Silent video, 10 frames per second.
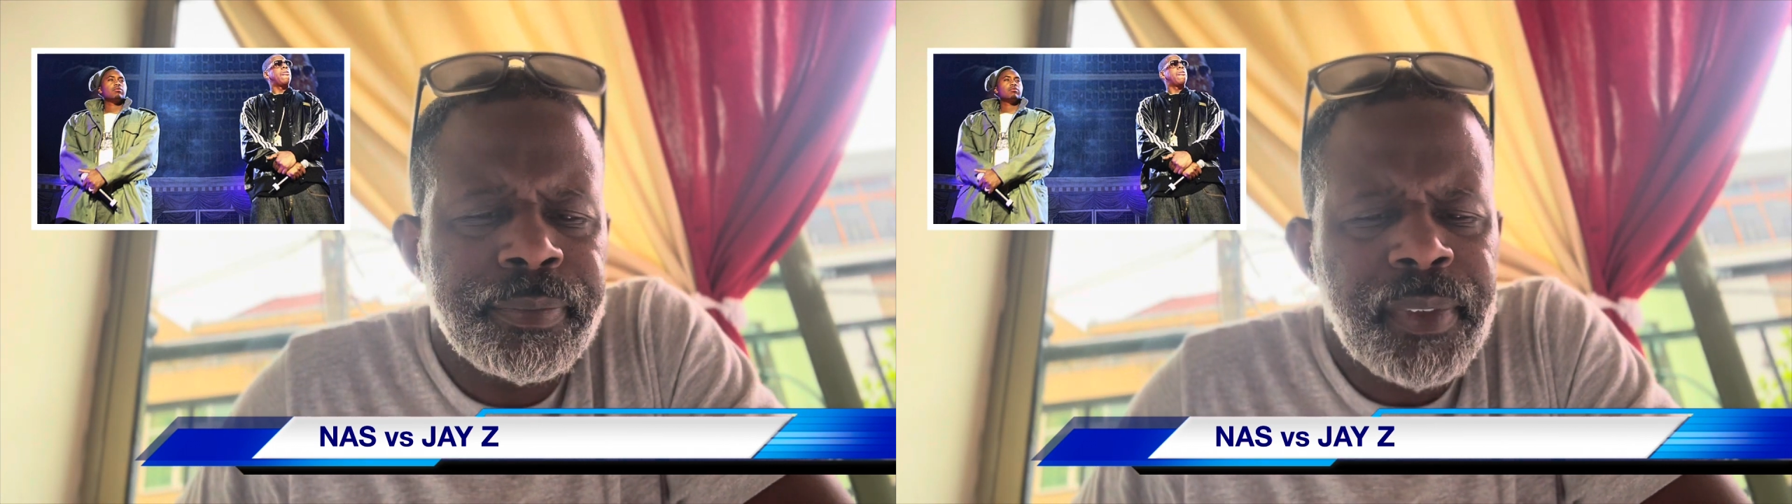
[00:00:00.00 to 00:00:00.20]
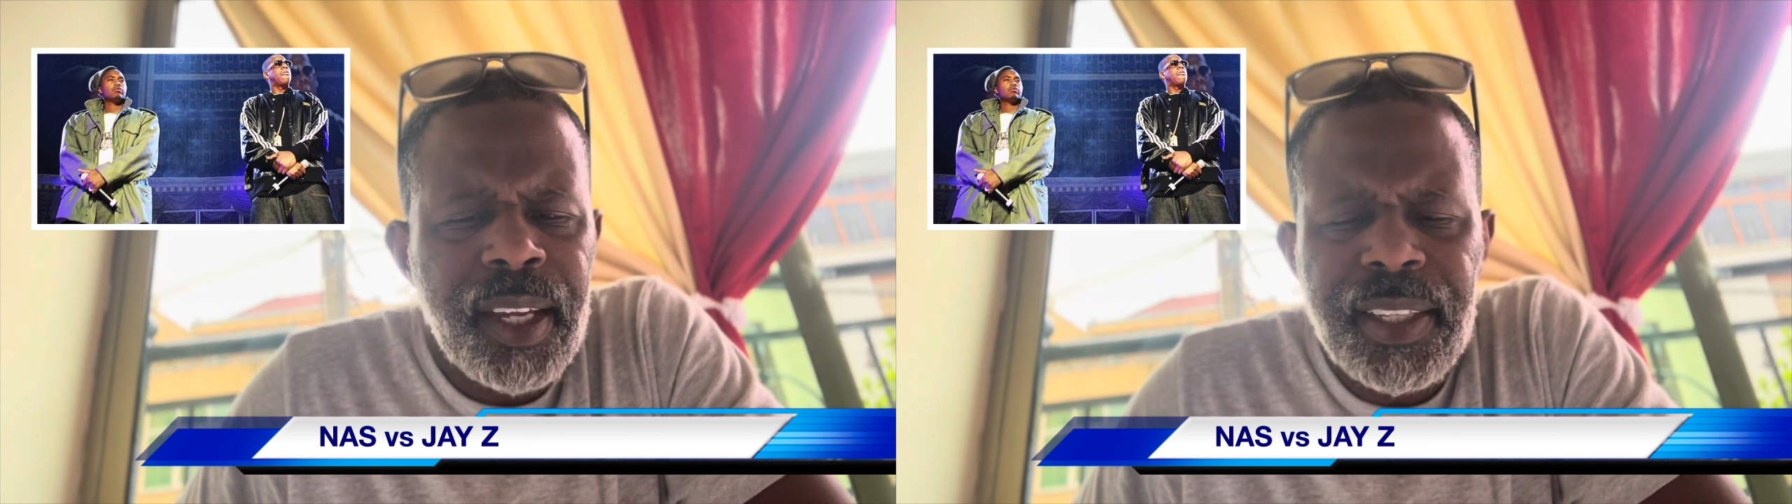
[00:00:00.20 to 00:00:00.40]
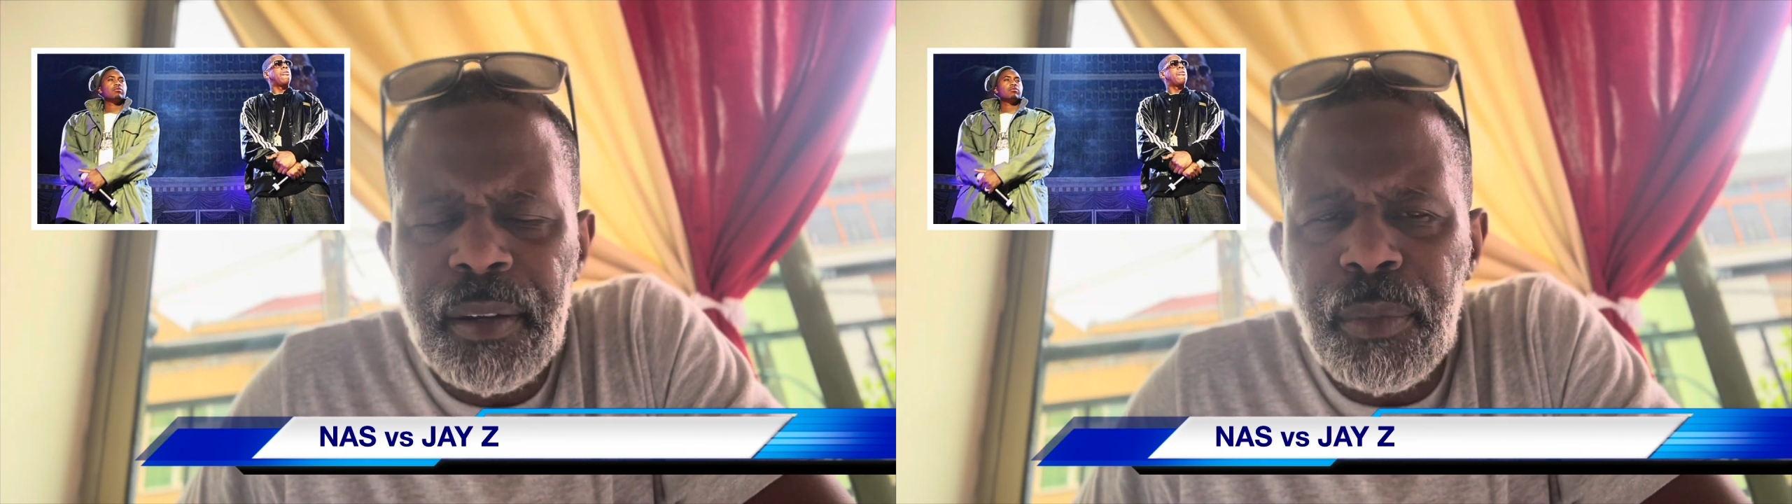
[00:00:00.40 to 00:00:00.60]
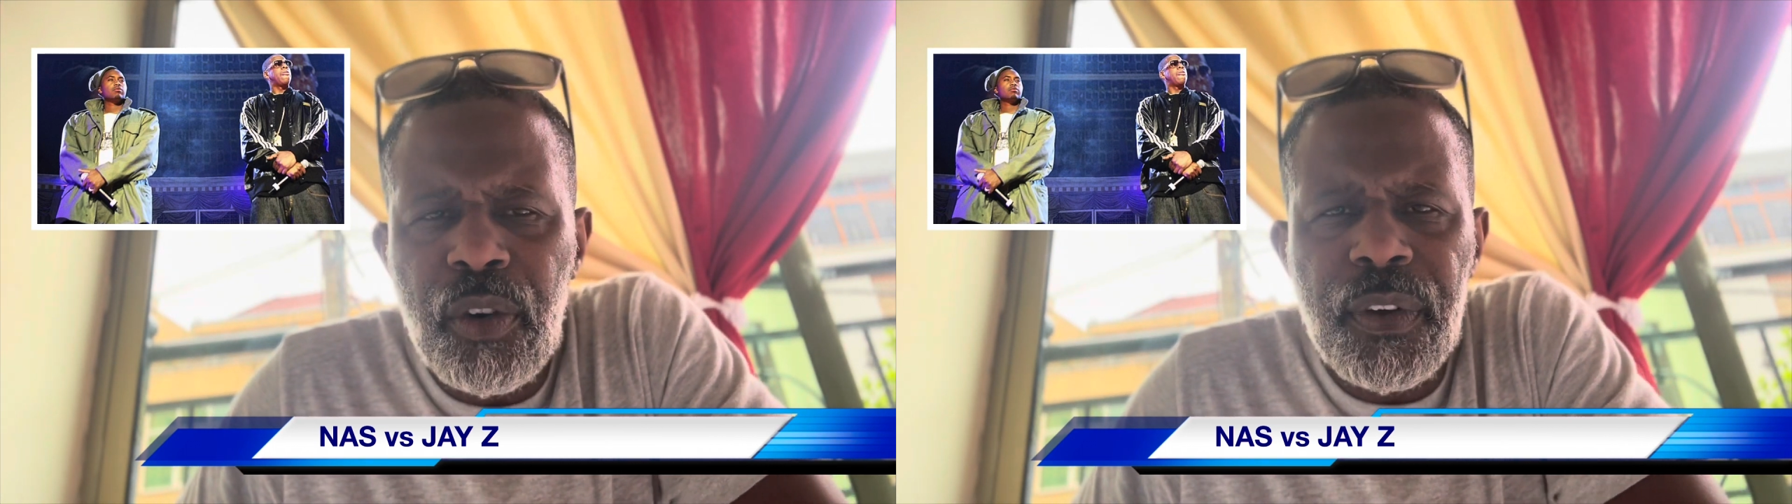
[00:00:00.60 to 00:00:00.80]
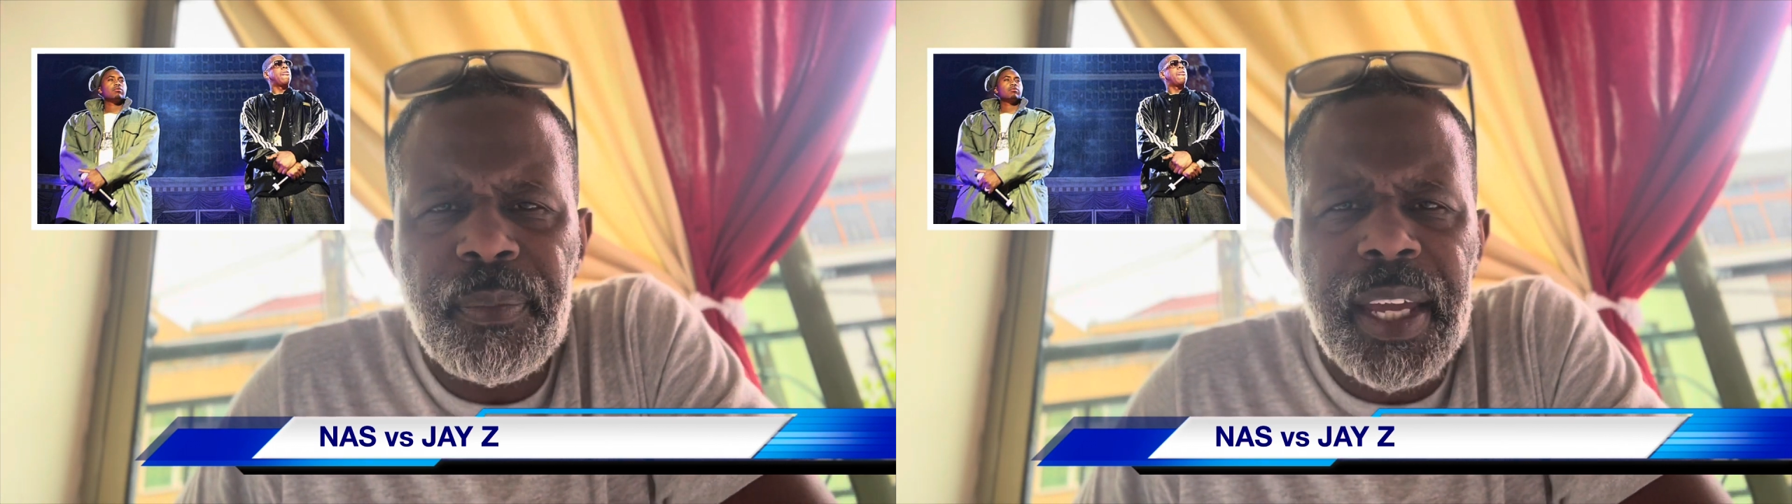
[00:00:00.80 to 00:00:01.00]
I think
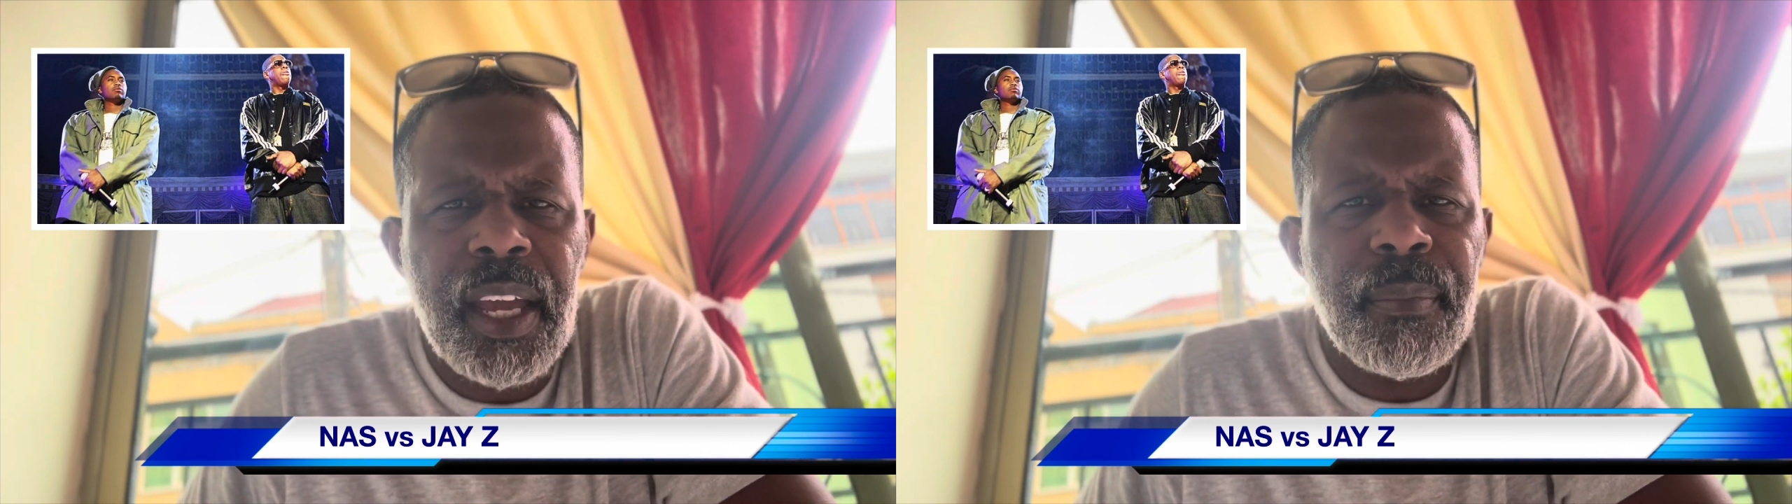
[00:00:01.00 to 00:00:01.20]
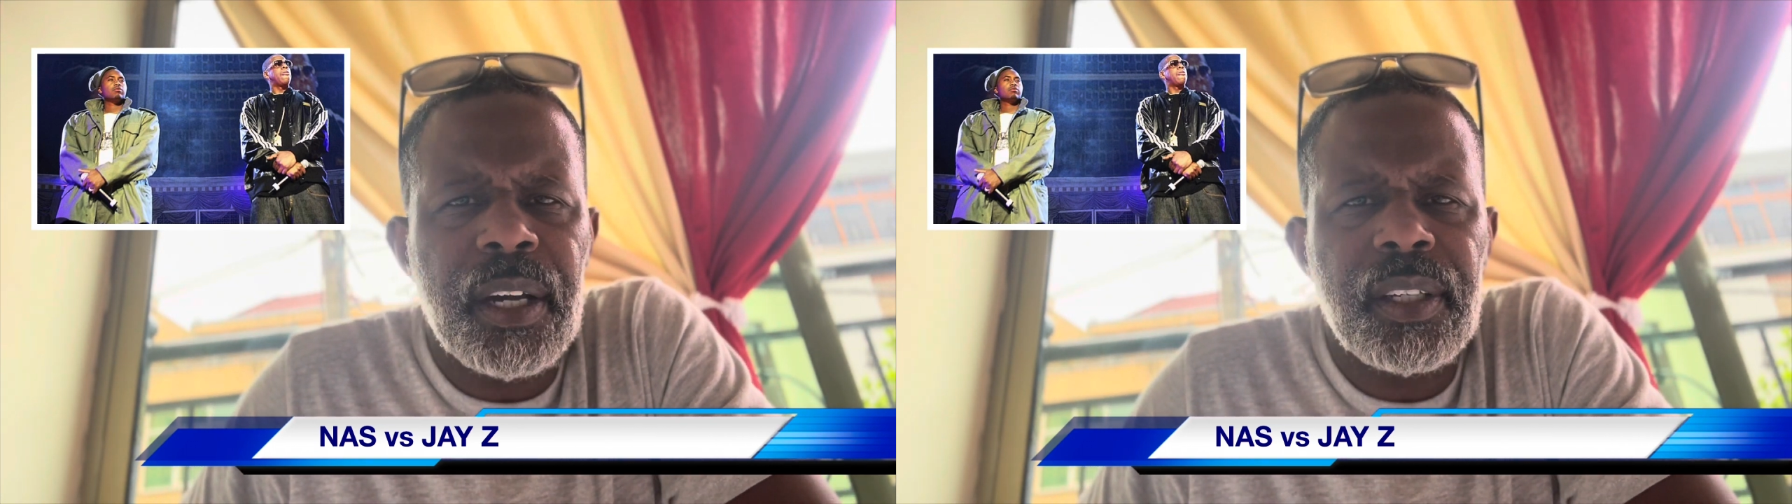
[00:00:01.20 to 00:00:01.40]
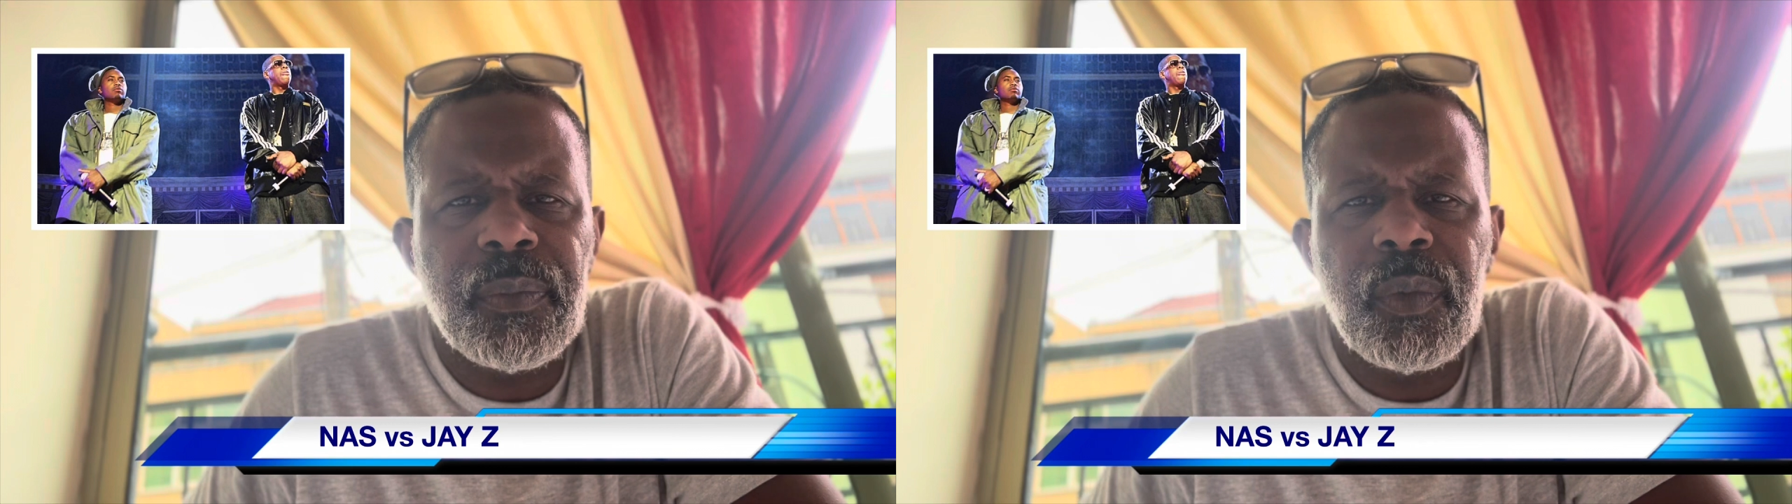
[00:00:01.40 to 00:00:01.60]
both of them came out